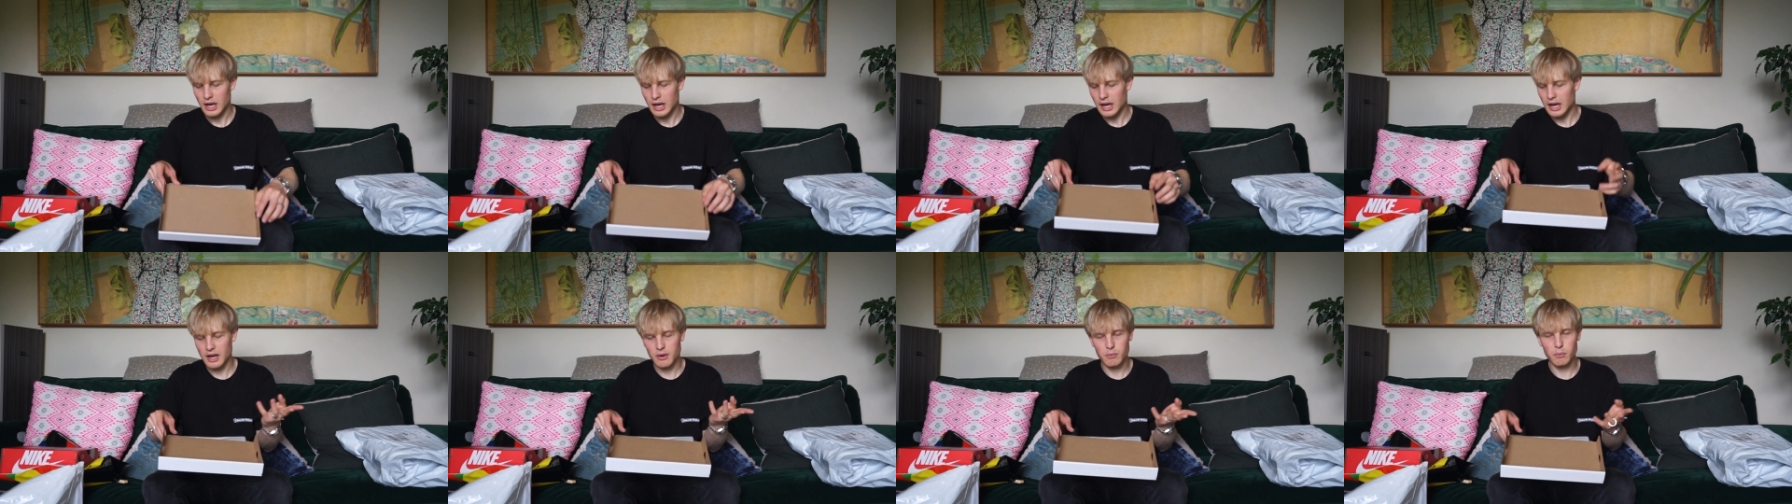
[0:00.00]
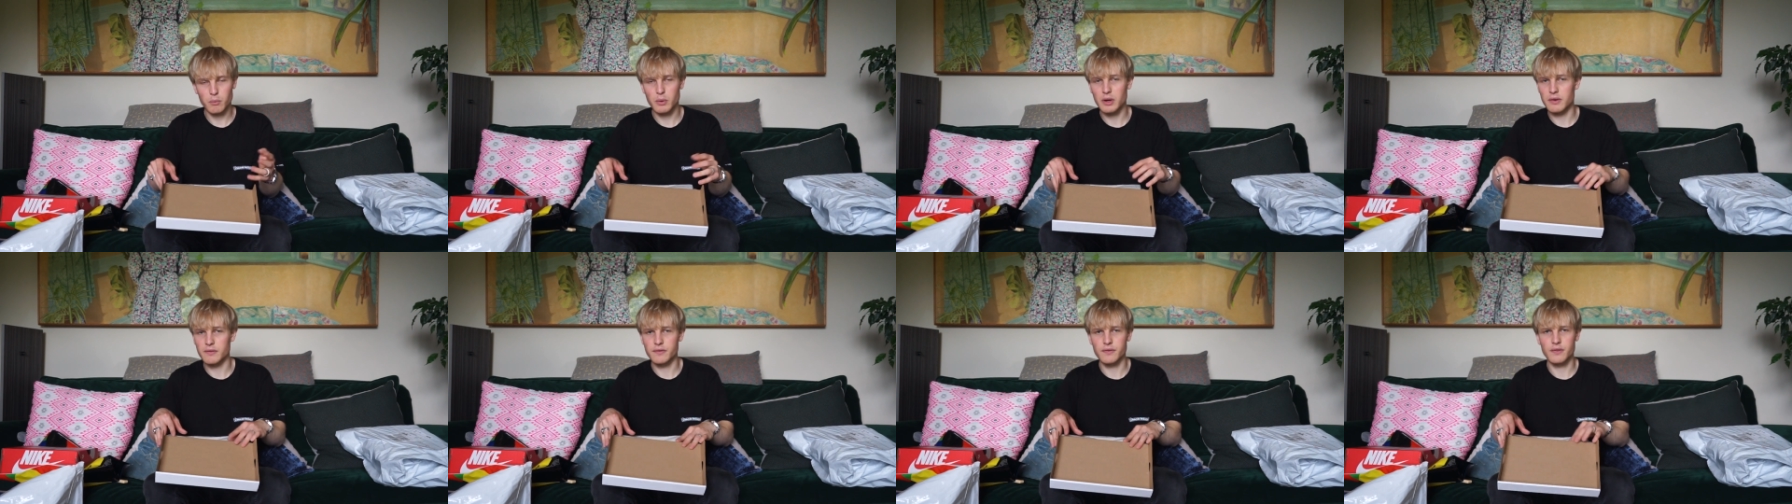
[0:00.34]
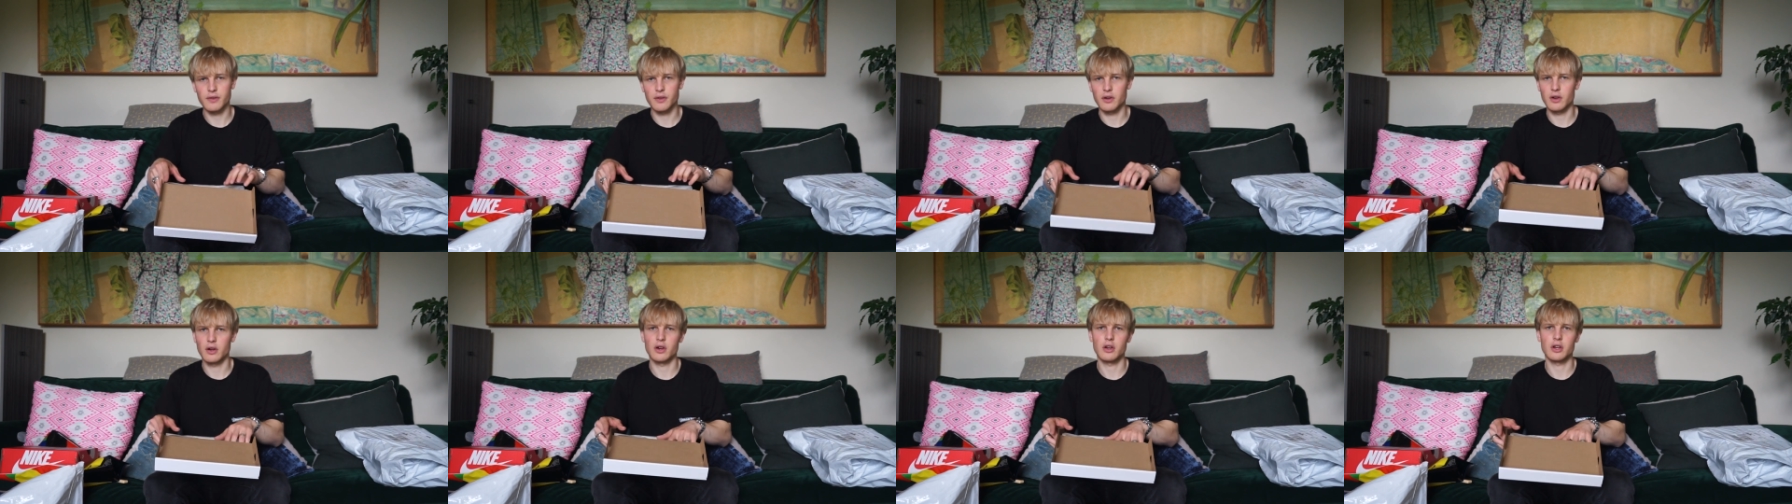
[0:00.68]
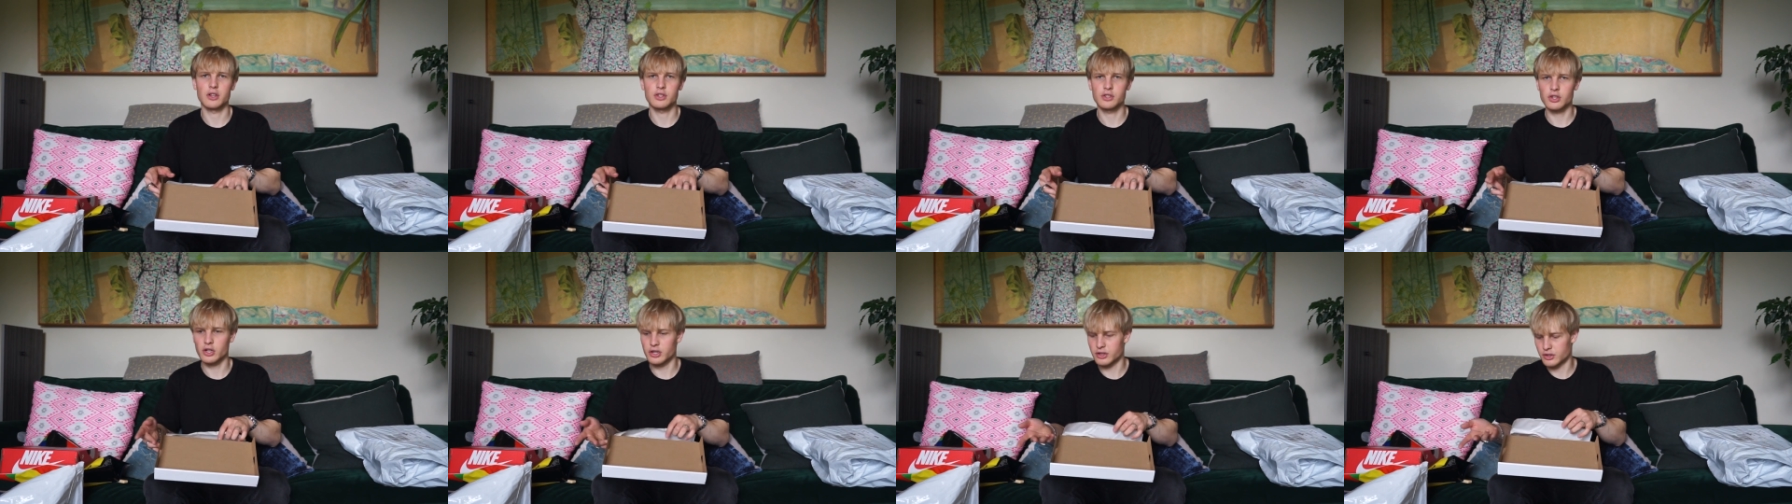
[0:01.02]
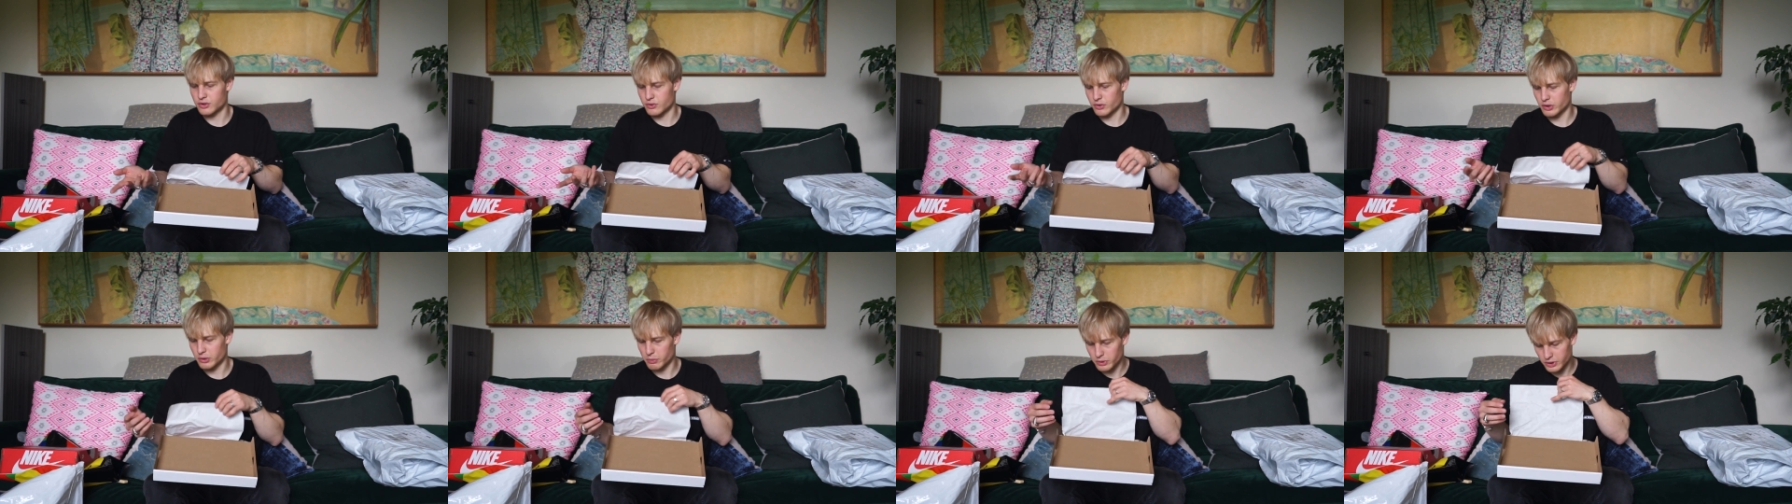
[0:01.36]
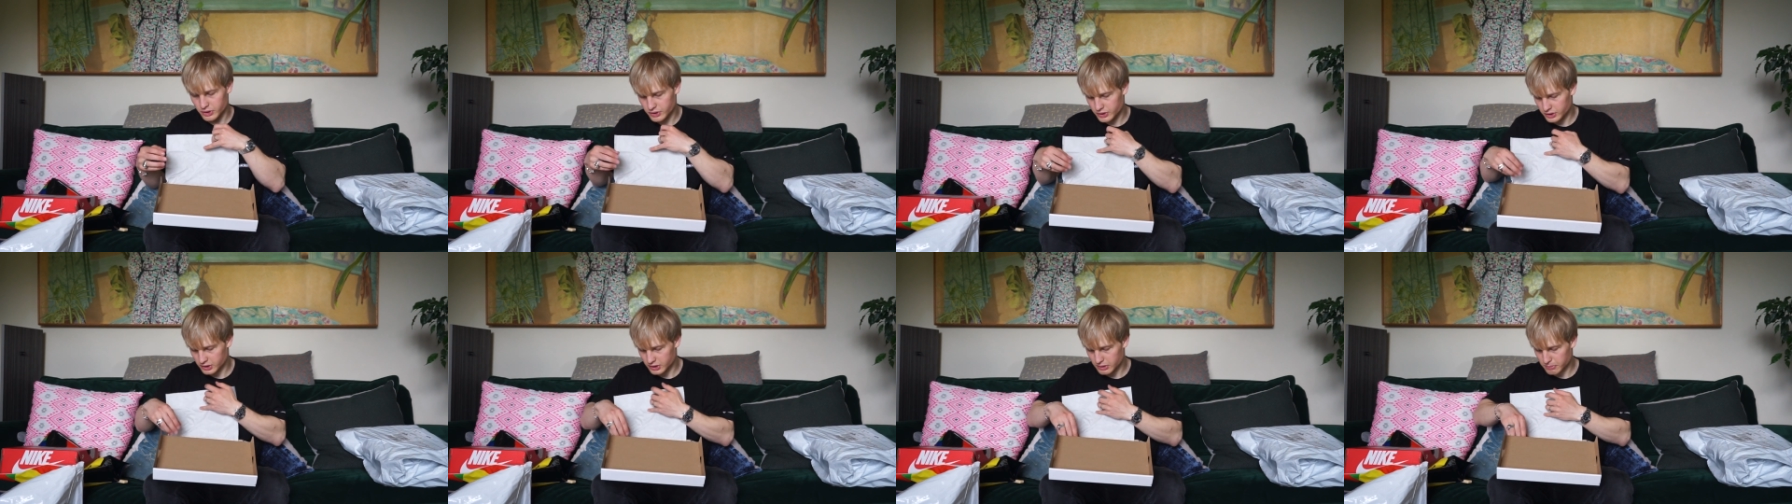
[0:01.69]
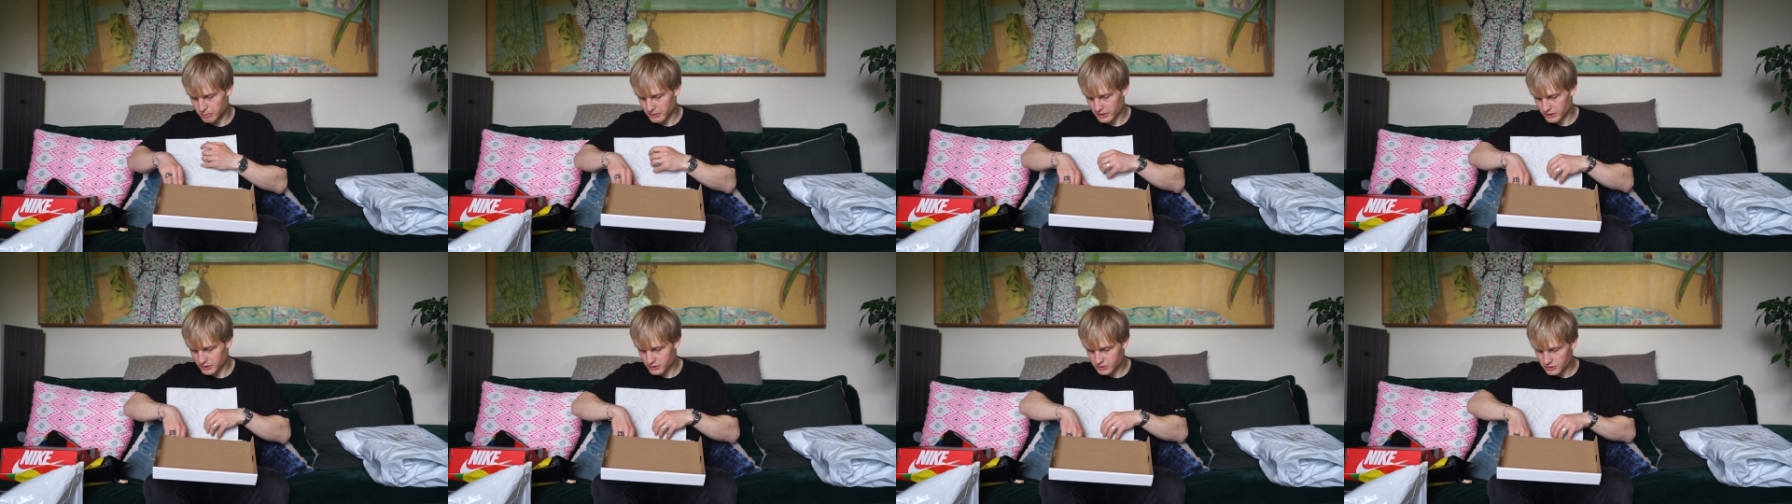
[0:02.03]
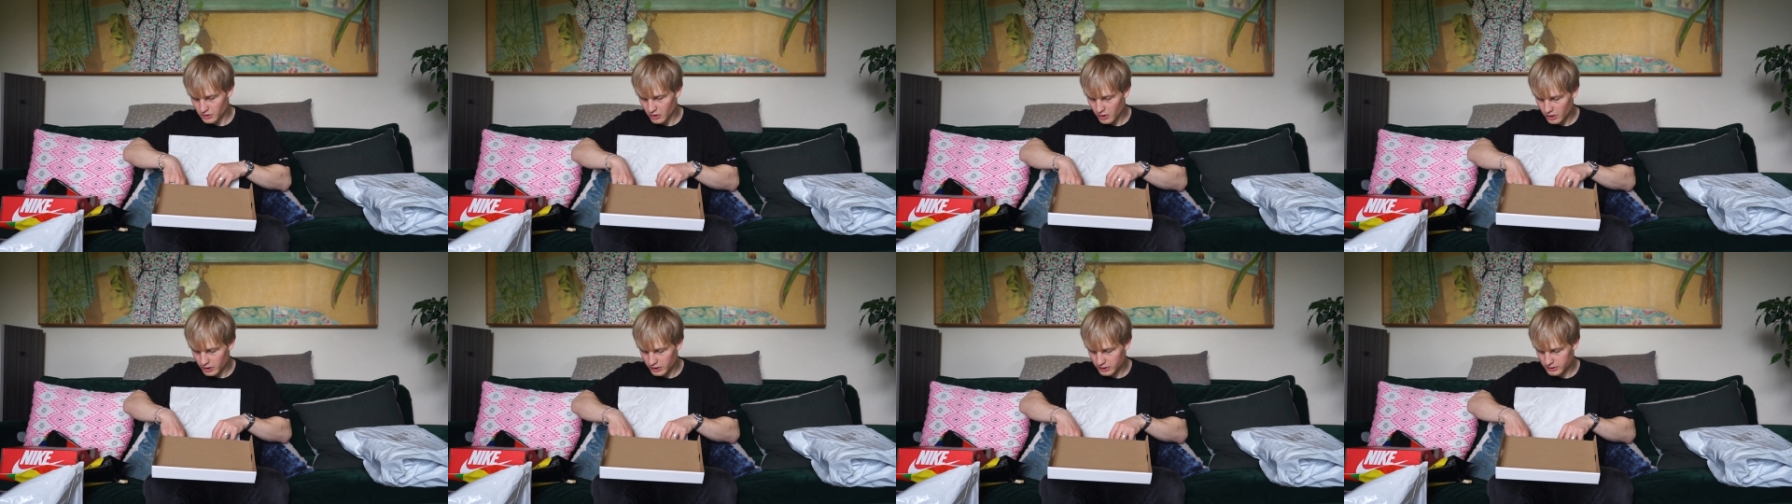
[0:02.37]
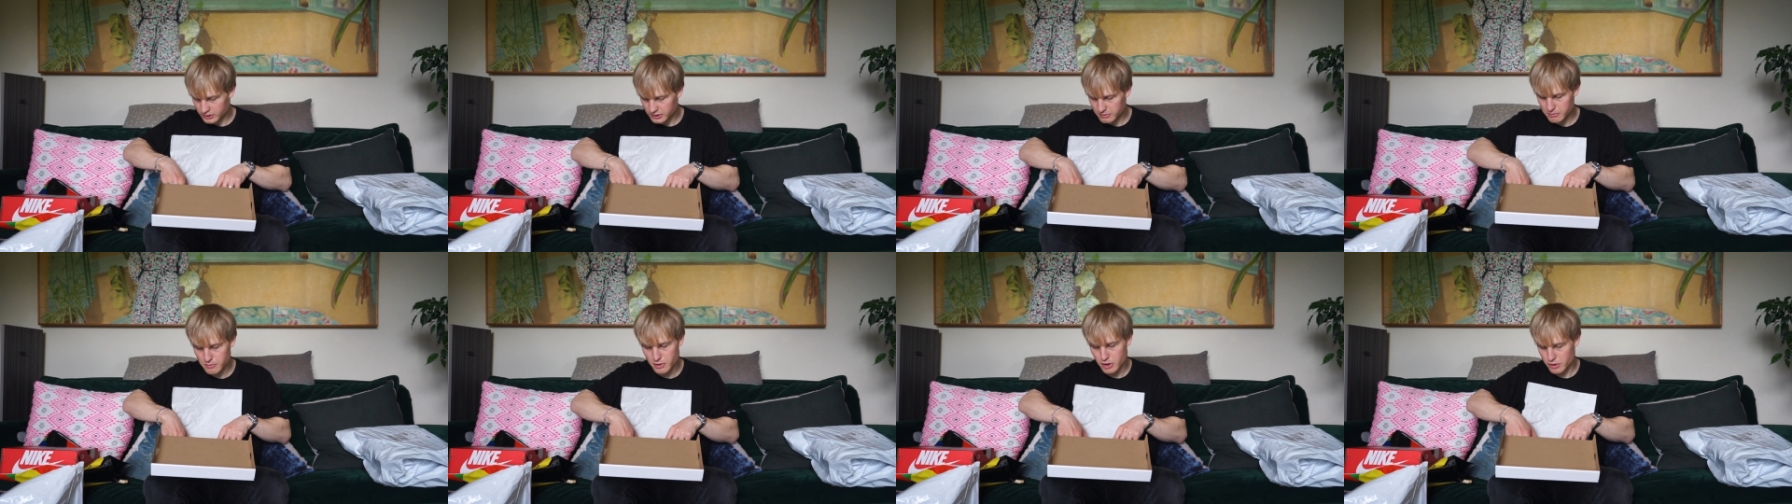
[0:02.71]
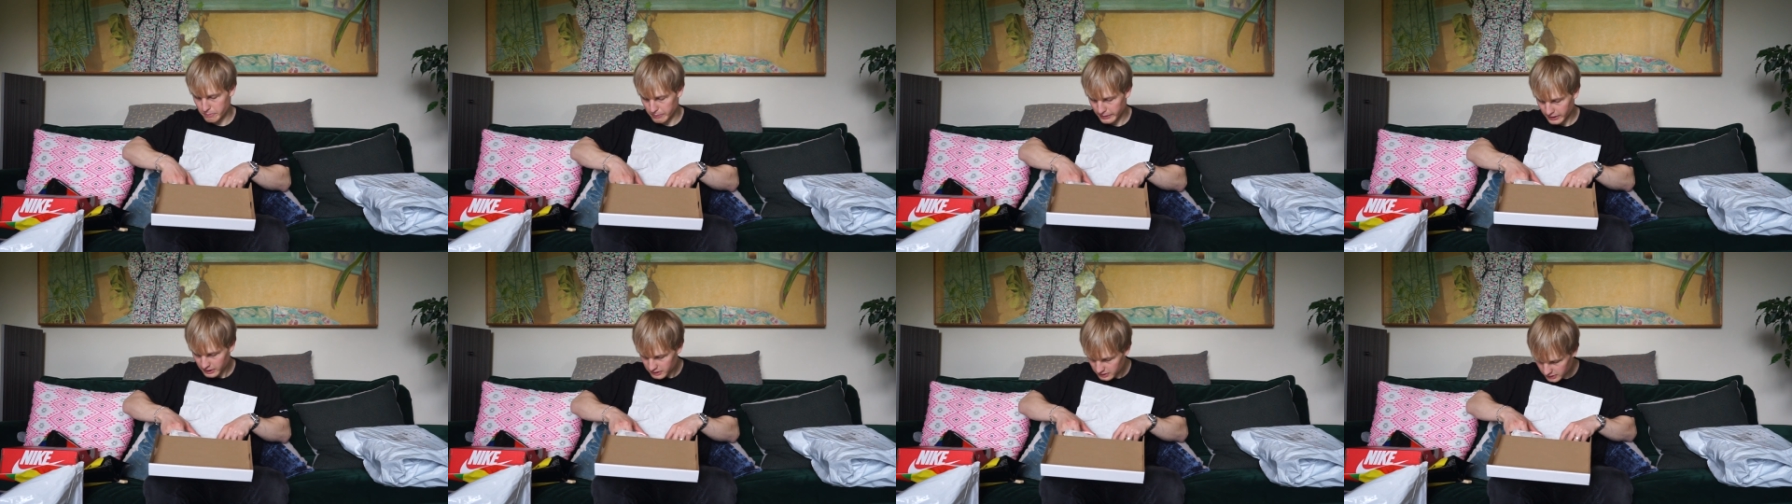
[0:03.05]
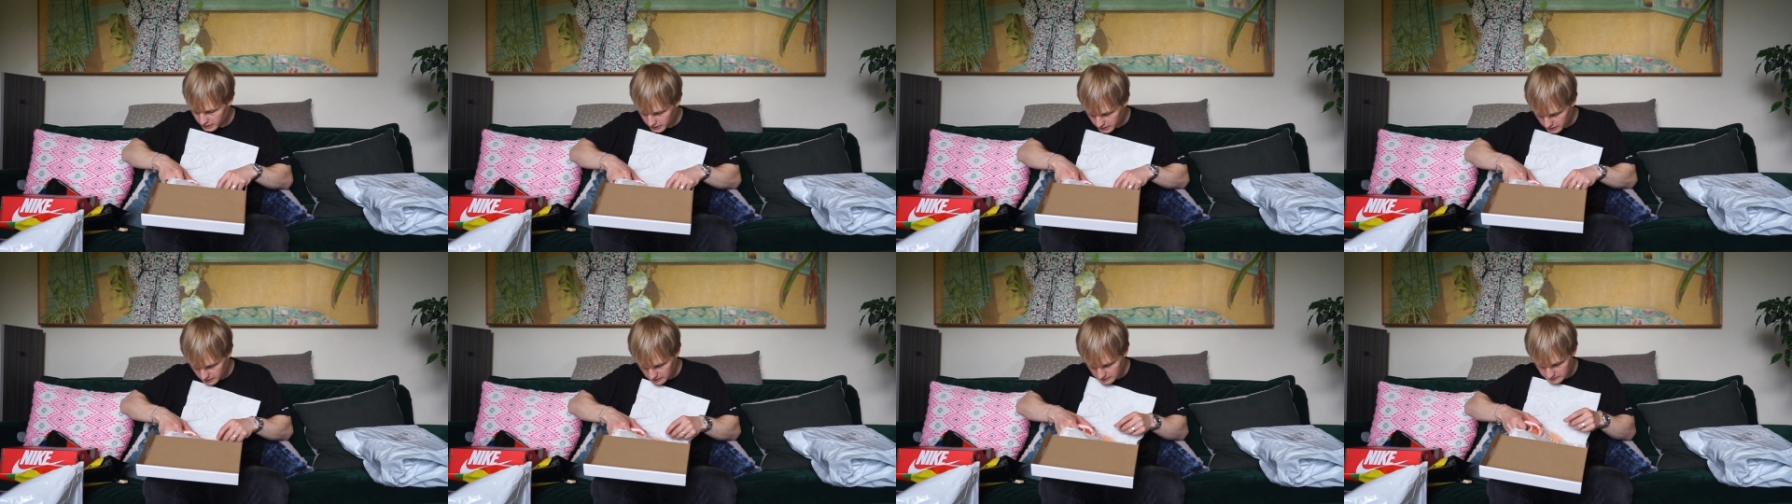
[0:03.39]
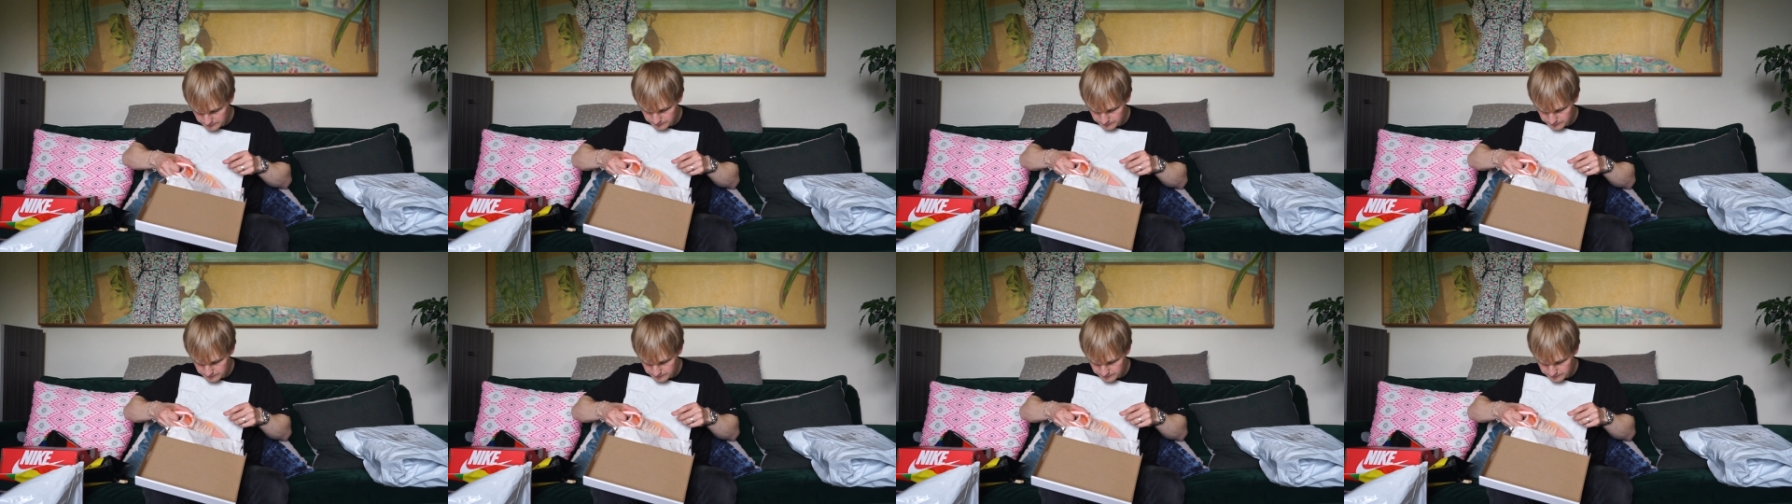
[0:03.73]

and went for a size 3 which is the best size in my opinion.